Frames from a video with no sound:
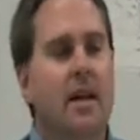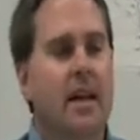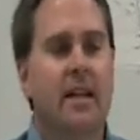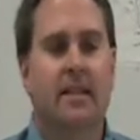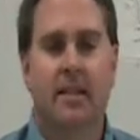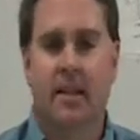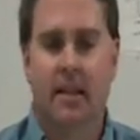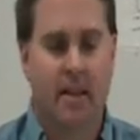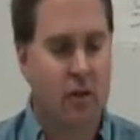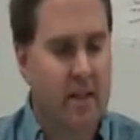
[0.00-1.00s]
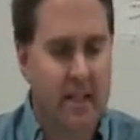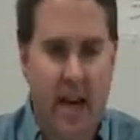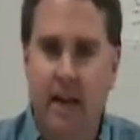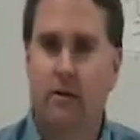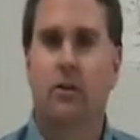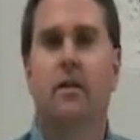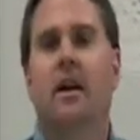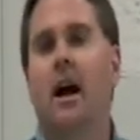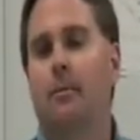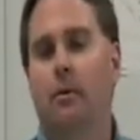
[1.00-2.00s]
it's an increased hazard to the
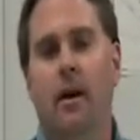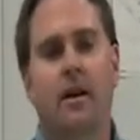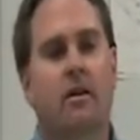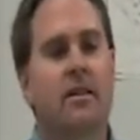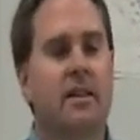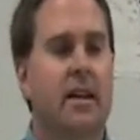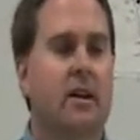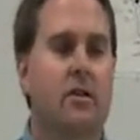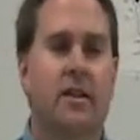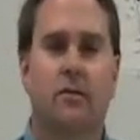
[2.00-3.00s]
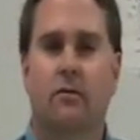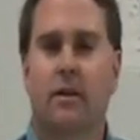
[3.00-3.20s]
operator, it's an increased